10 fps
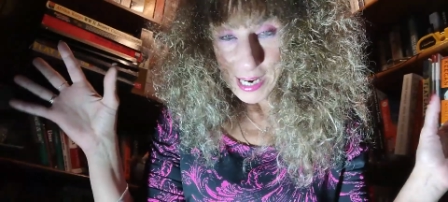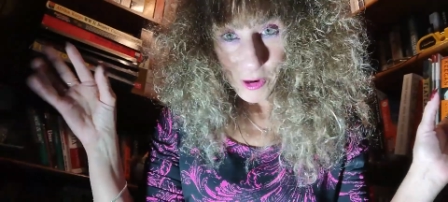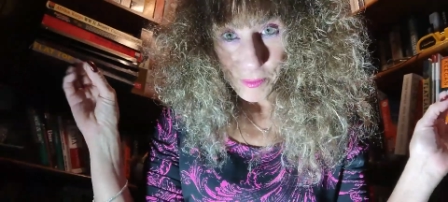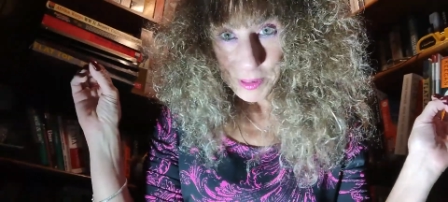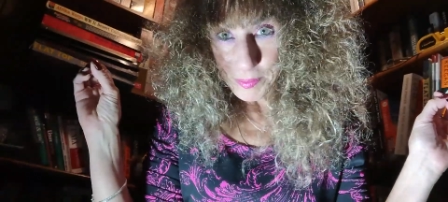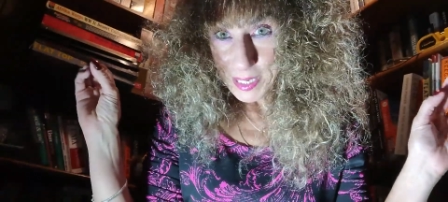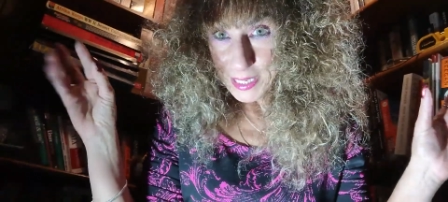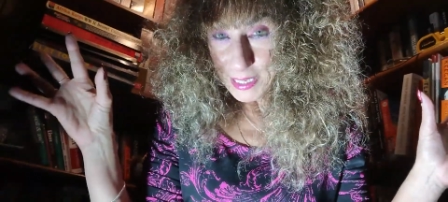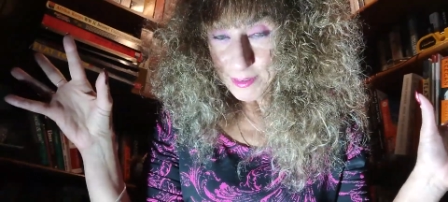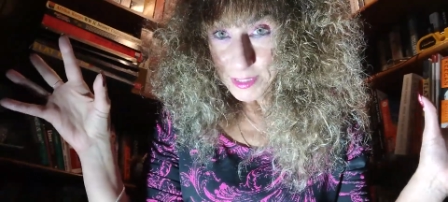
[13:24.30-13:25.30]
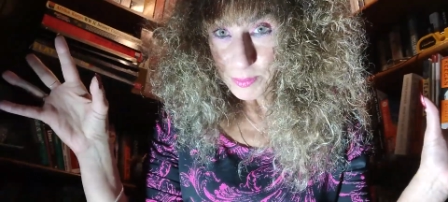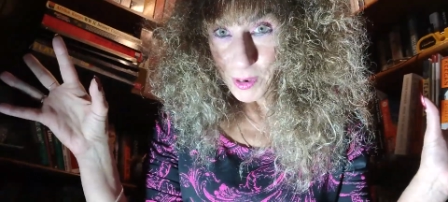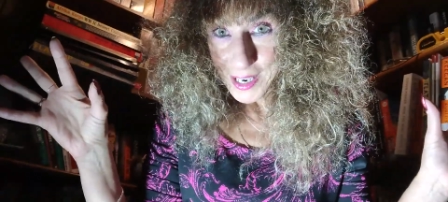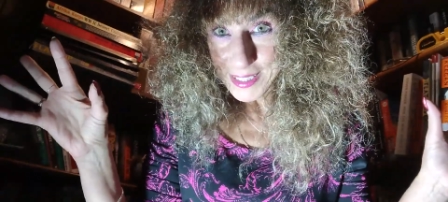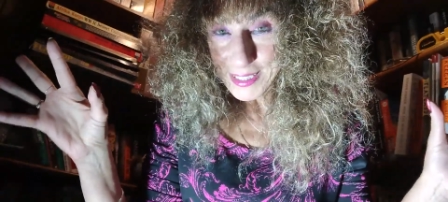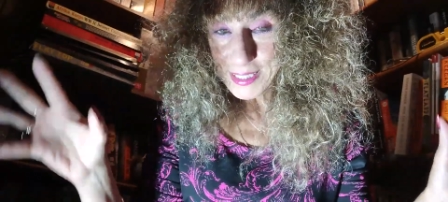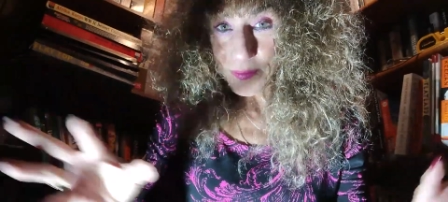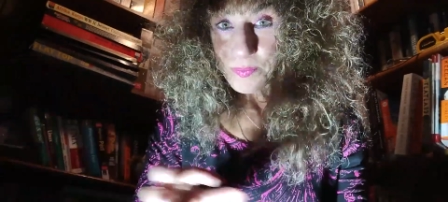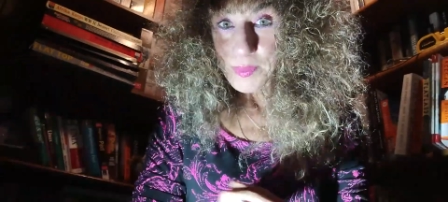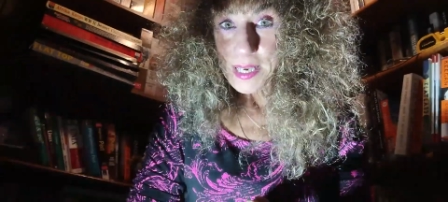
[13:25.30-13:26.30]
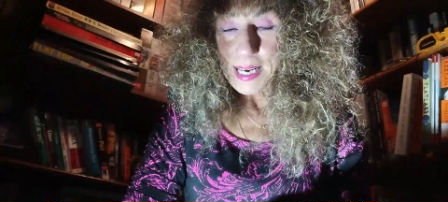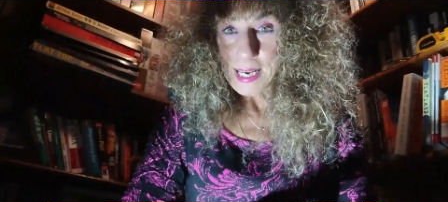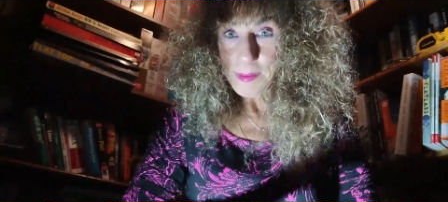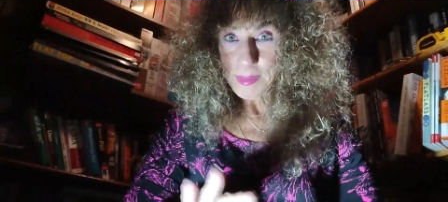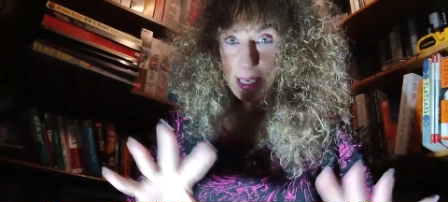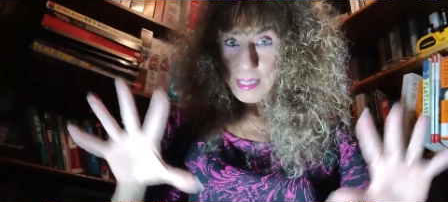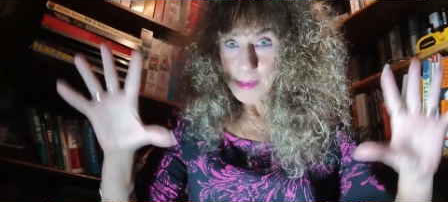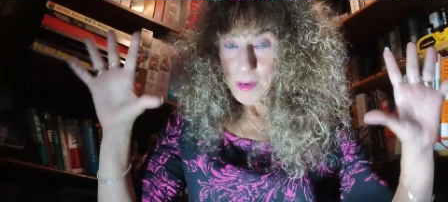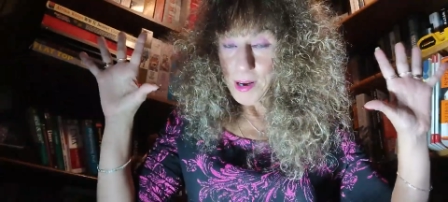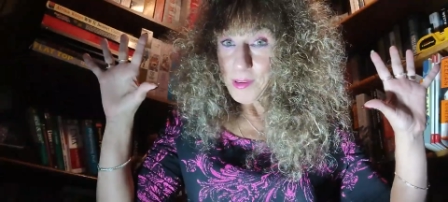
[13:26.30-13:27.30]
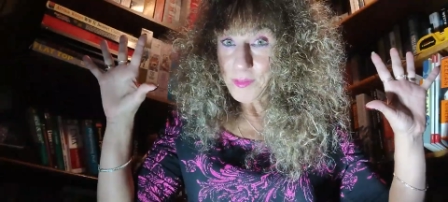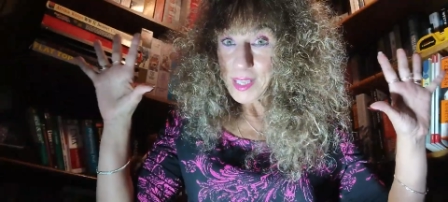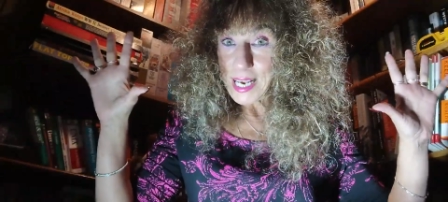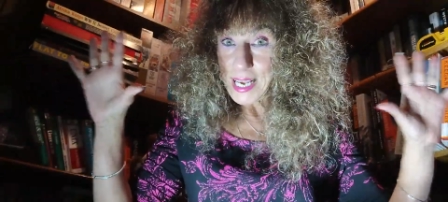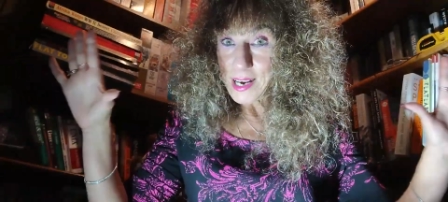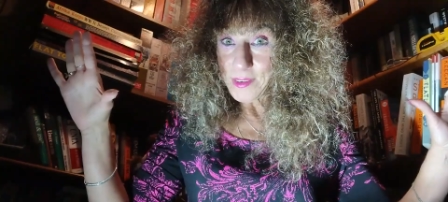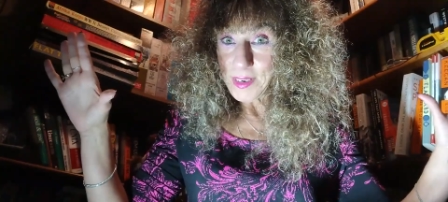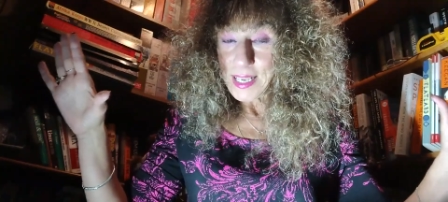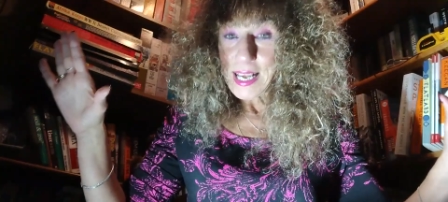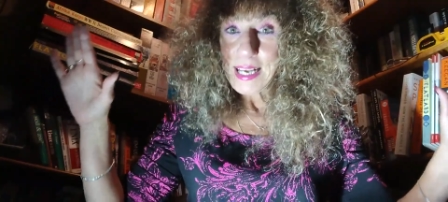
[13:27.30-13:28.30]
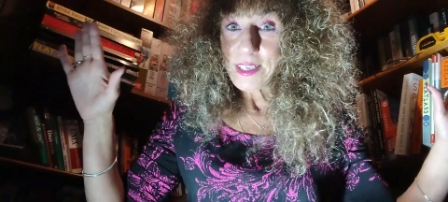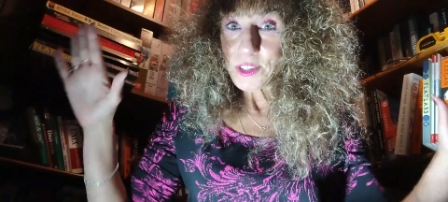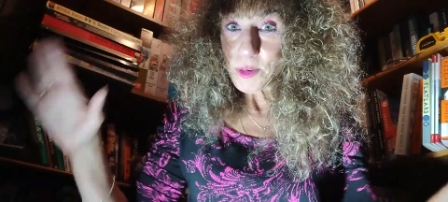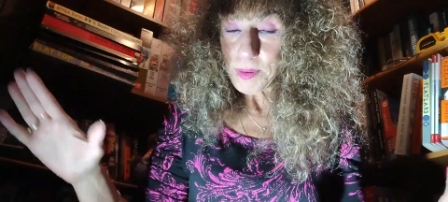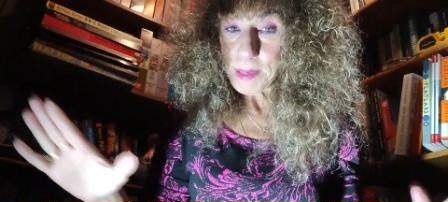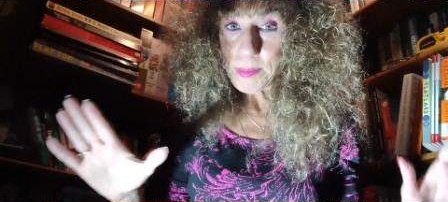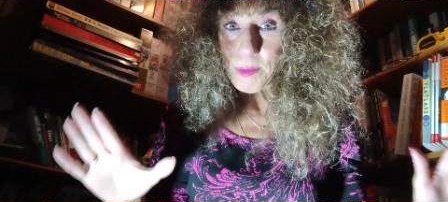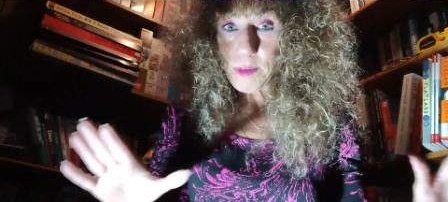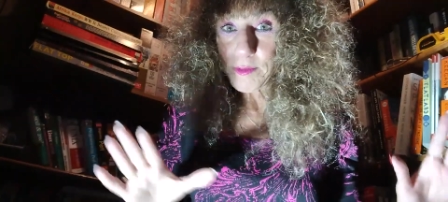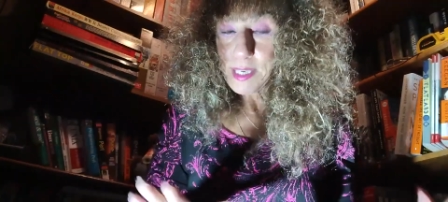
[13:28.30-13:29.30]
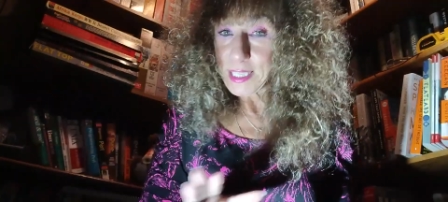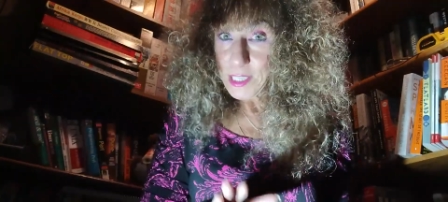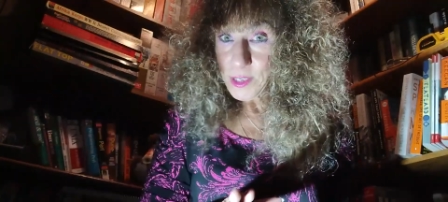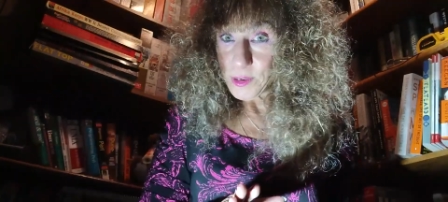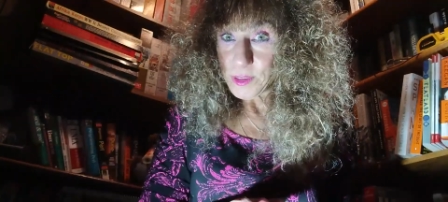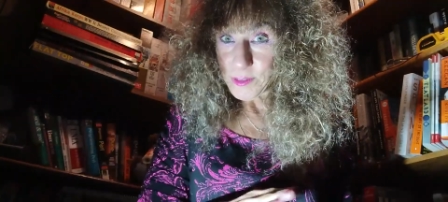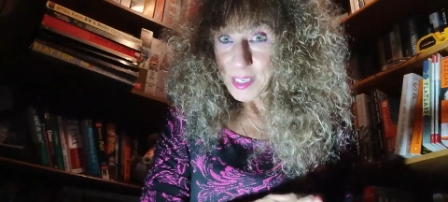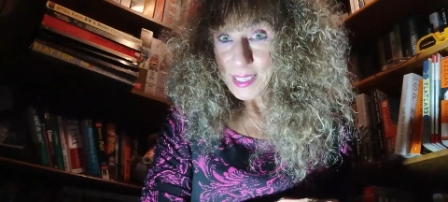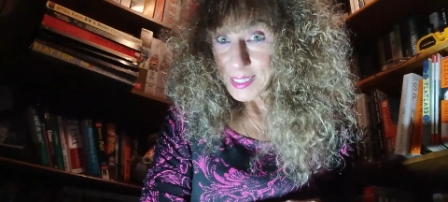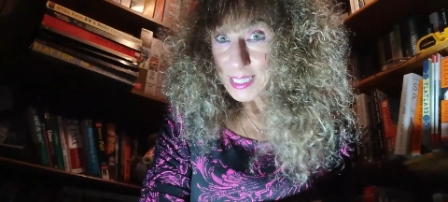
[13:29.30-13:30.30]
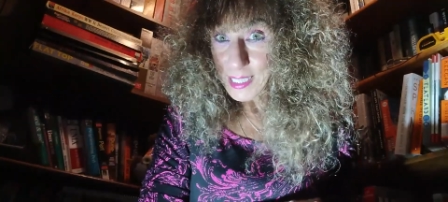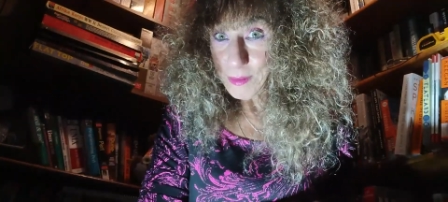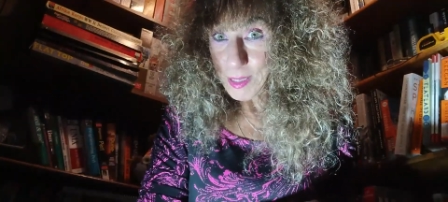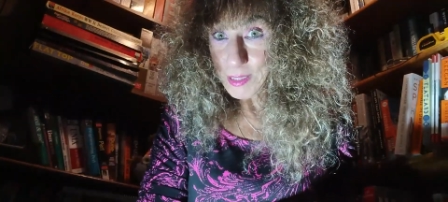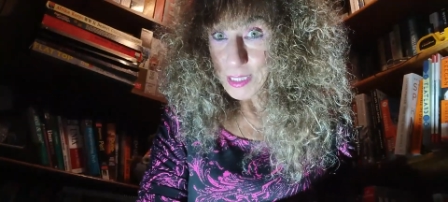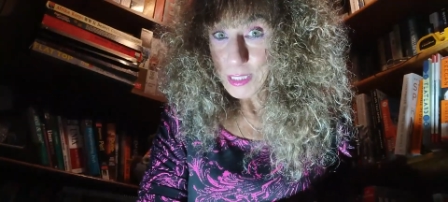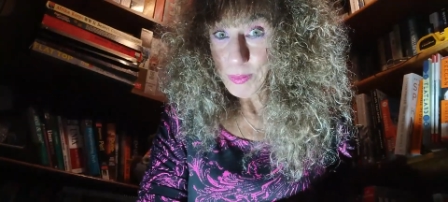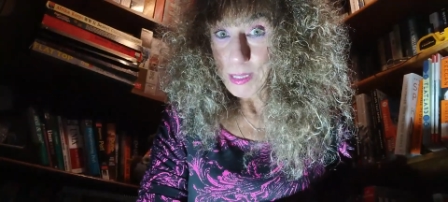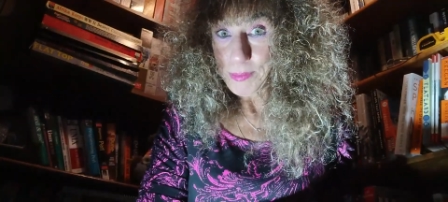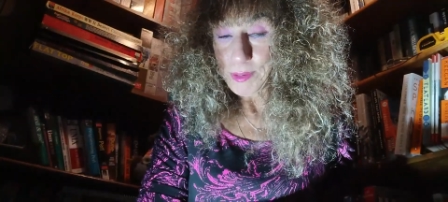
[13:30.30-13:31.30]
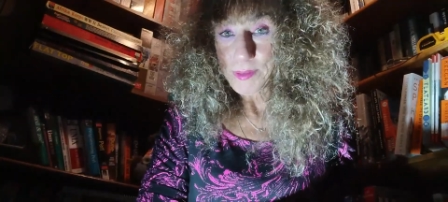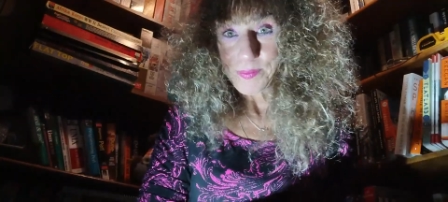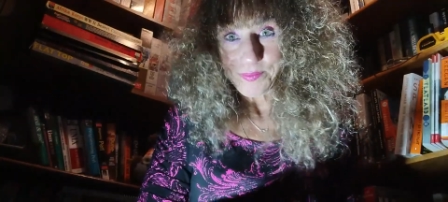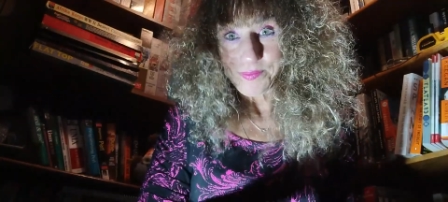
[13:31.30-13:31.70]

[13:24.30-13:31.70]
I opened Pandora's box, and I'm letting them all fly out so people will really know the real deal about these people.